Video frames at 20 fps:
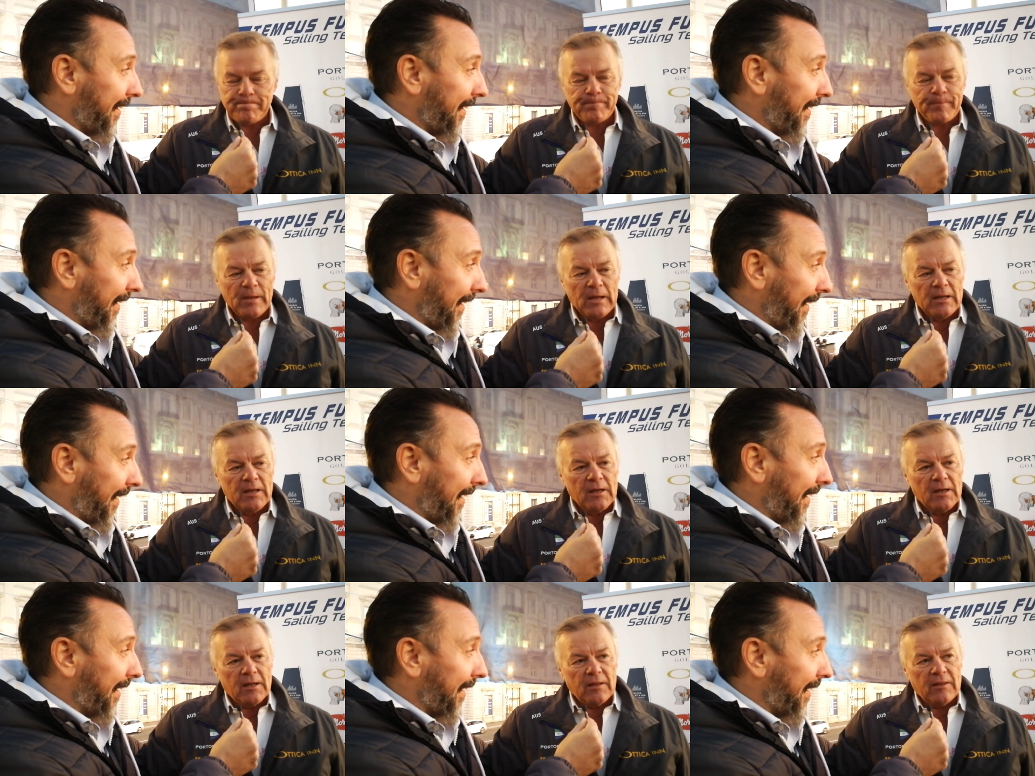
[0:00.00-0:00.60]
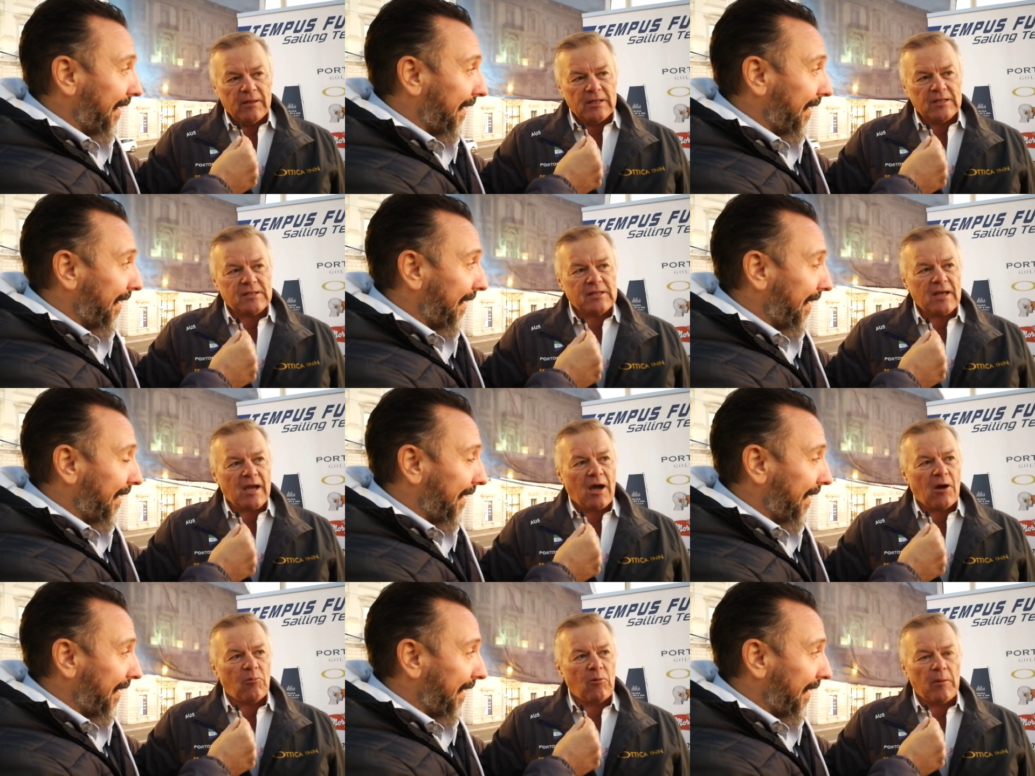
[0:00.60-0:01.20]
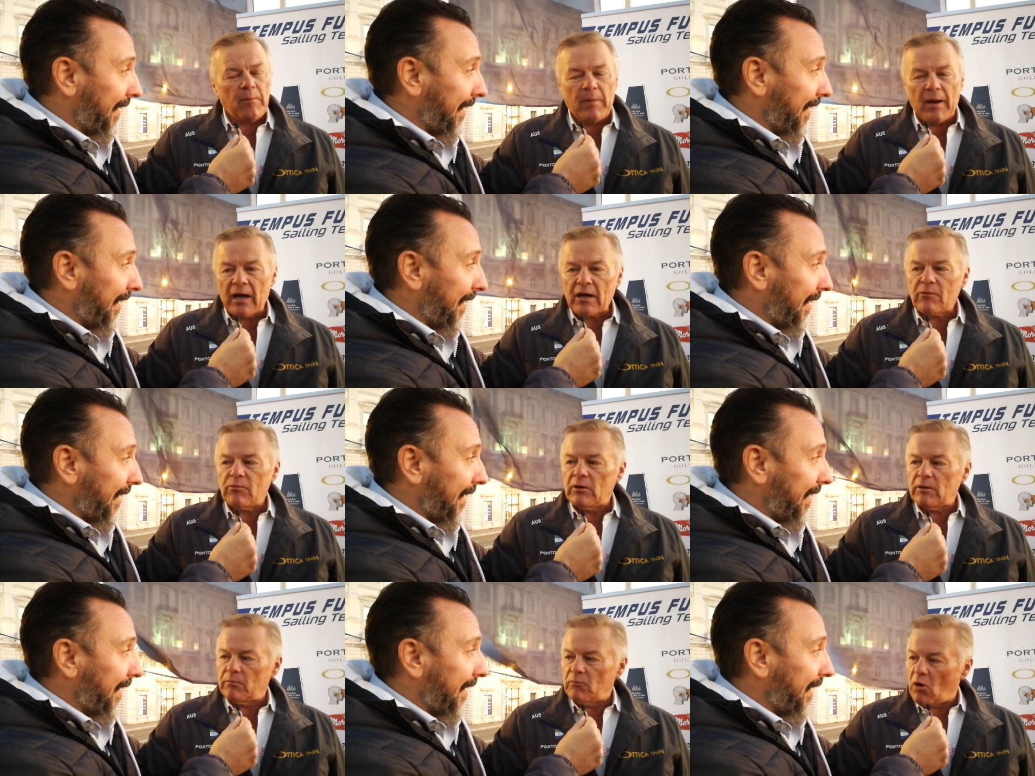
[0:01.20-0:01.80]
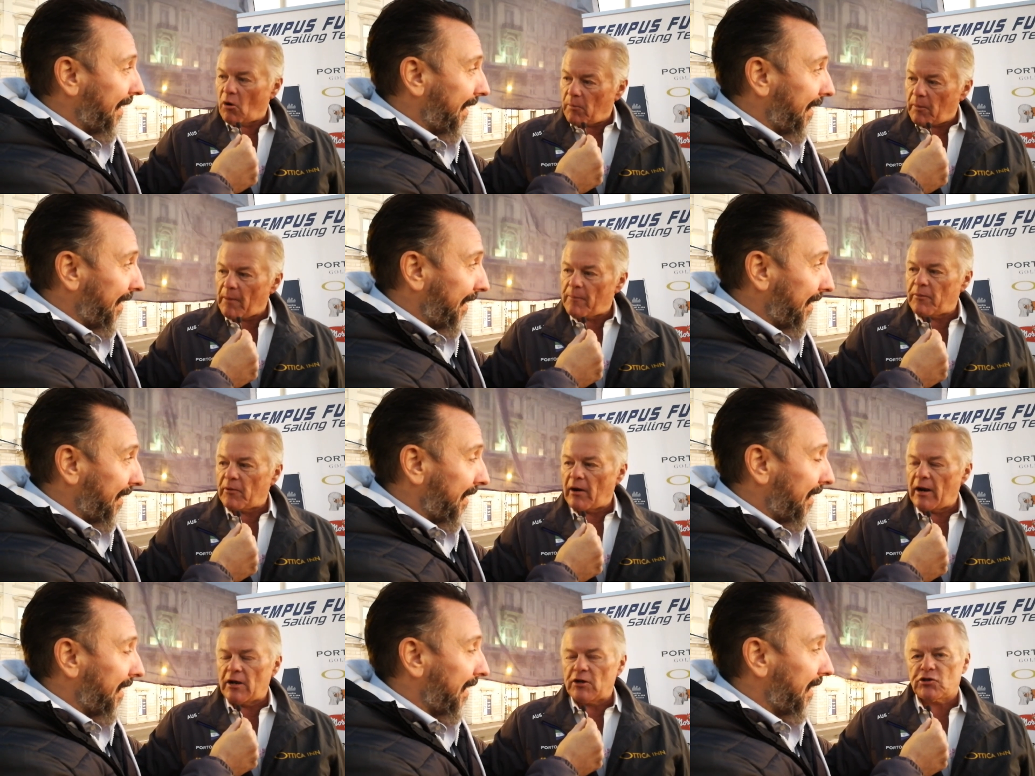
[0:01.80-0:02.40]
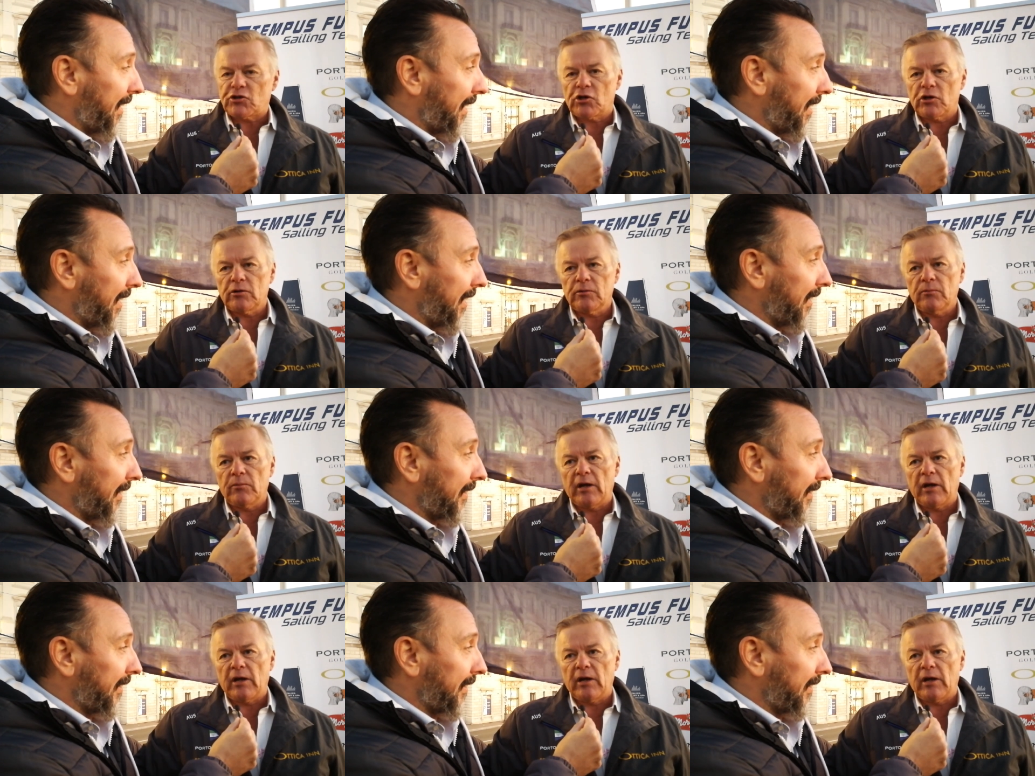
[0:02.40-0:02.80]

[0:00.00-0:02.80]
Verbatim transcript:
Speaker 1: Yeah. This year we're back with more preparation.